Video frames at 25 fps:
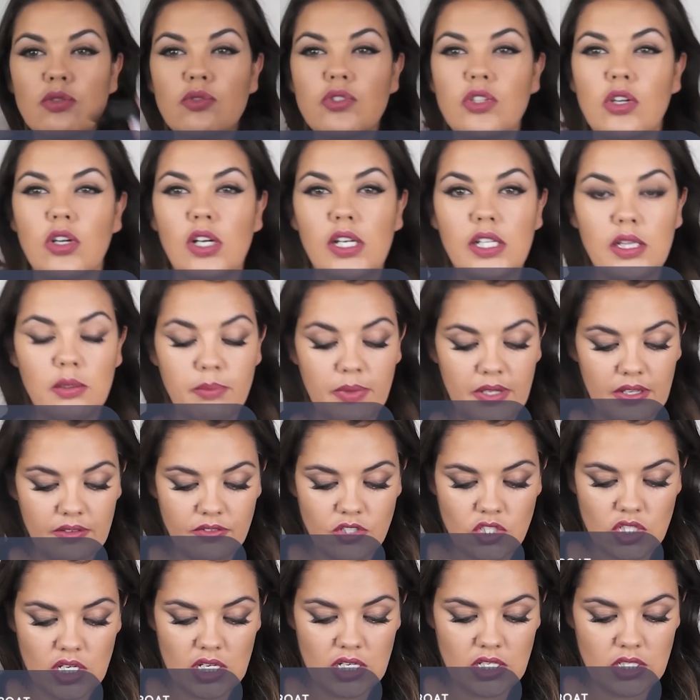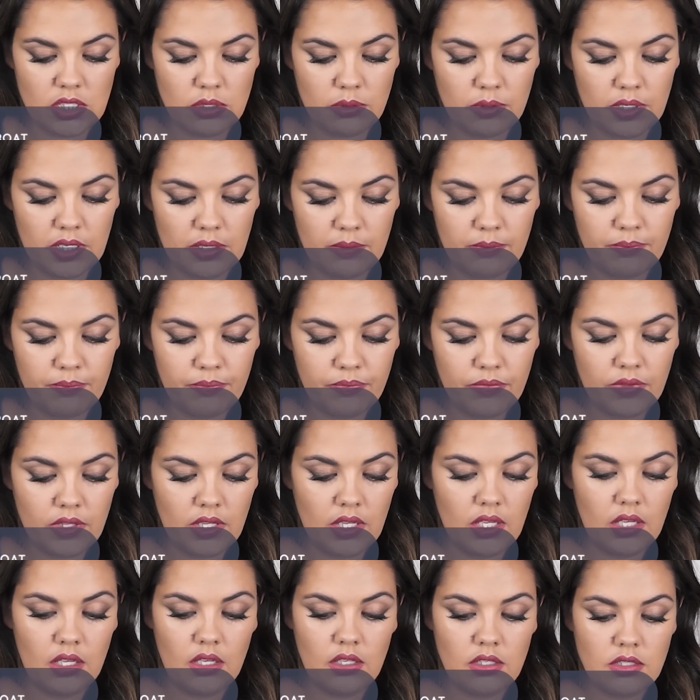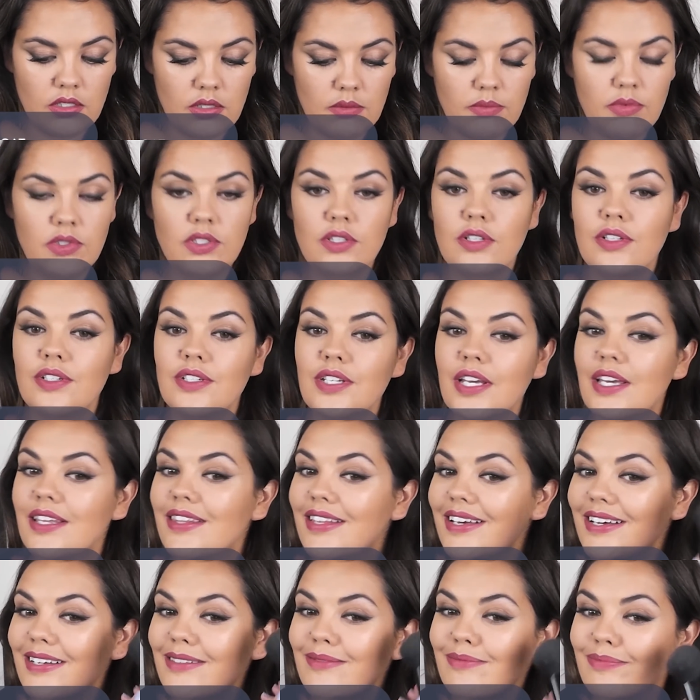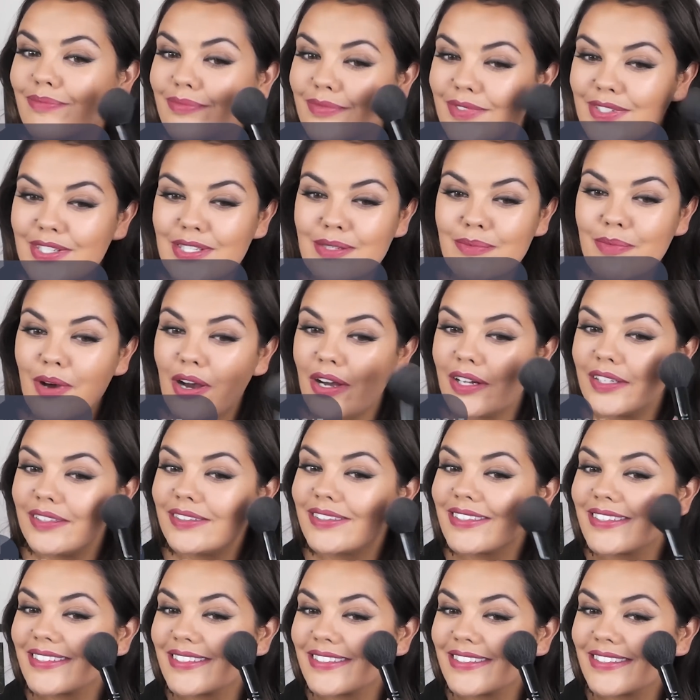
also got a little bit of sheen to it. So I'm just going to take that and smile.